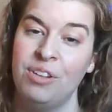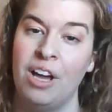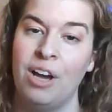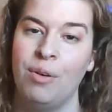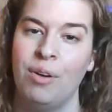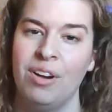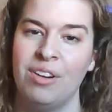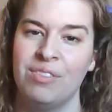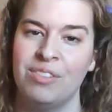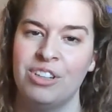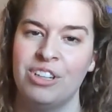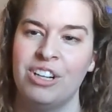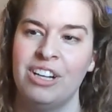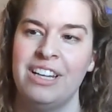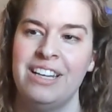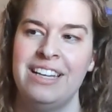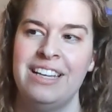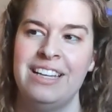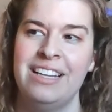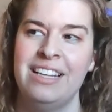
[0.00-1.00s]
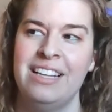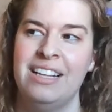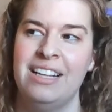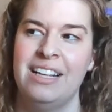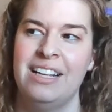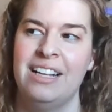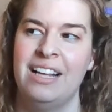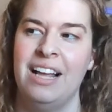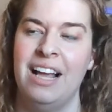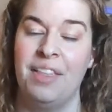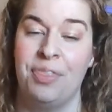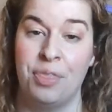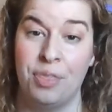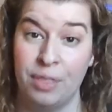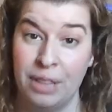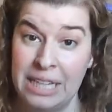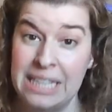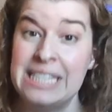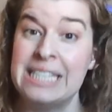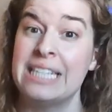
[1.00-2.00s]
However, at
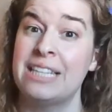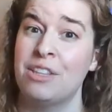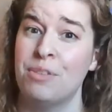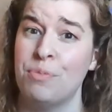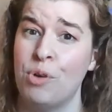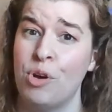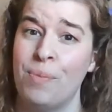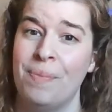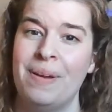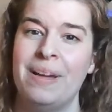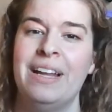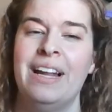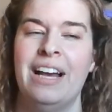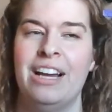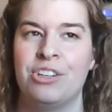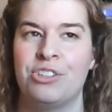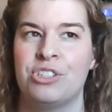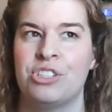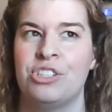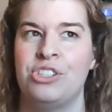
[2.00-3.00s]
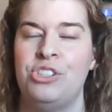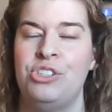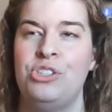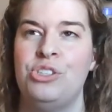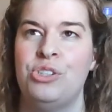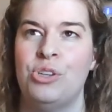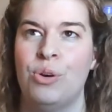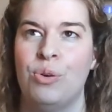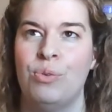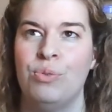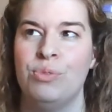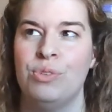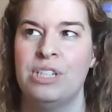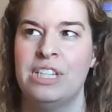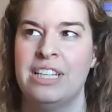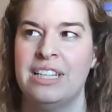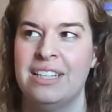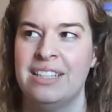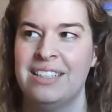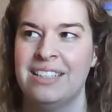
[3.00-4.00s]
least at the moment, I just don't